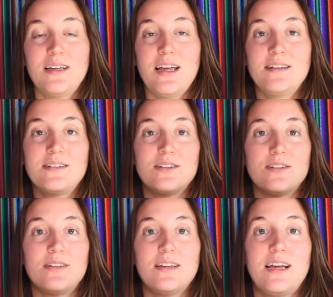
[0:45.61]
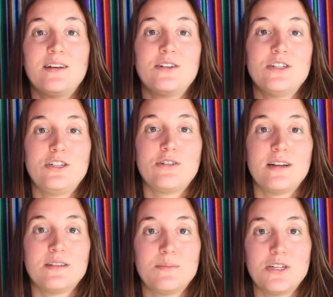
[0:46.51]
enter the energy
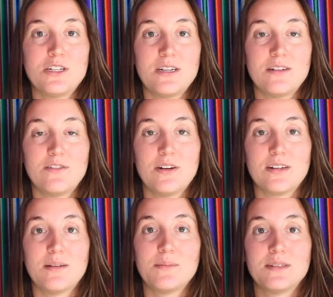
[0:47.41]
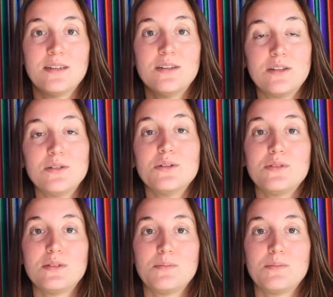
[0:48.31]
transmission of what comes through